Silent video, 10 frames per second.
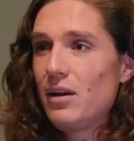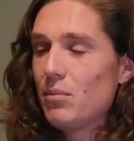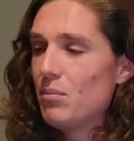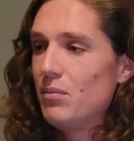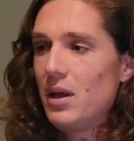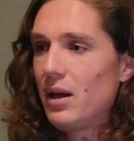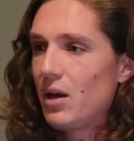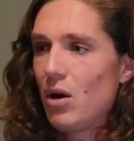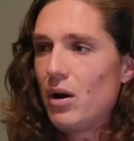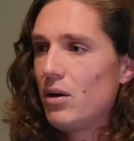think it
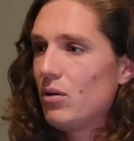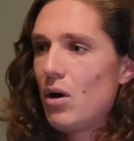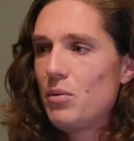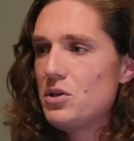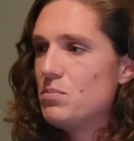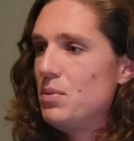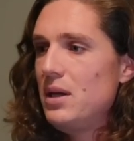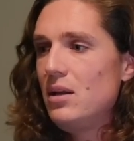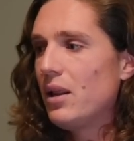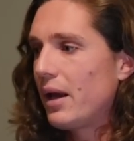could, it'll always
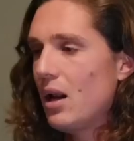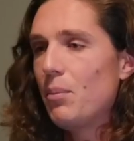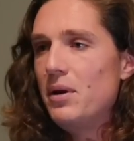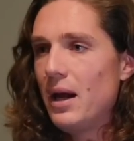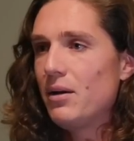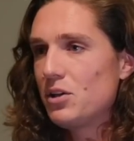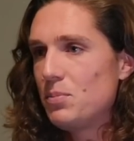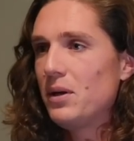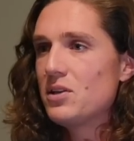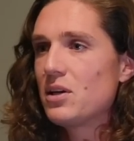be like an up and down
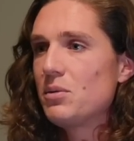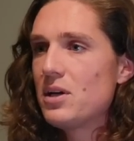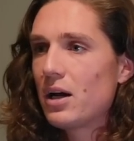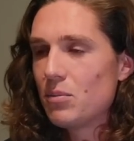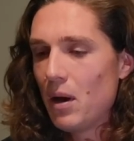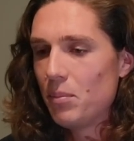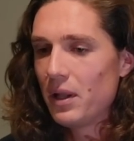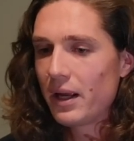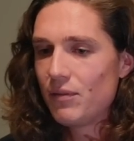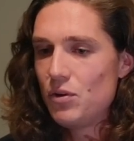experience like we talked about.
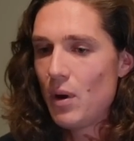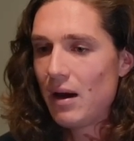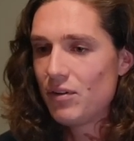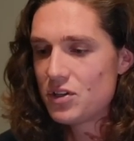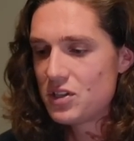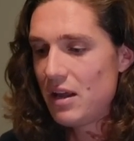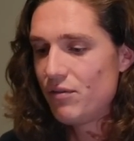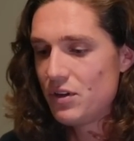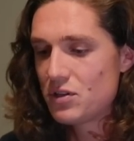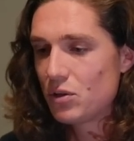But like if you have a
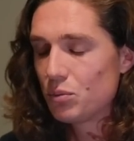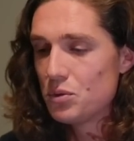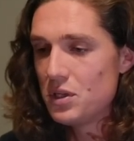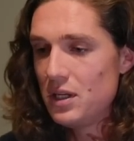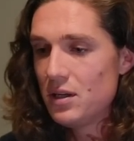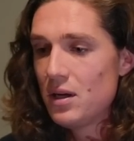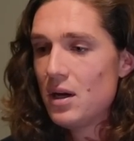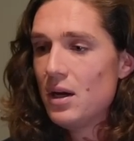set physical routine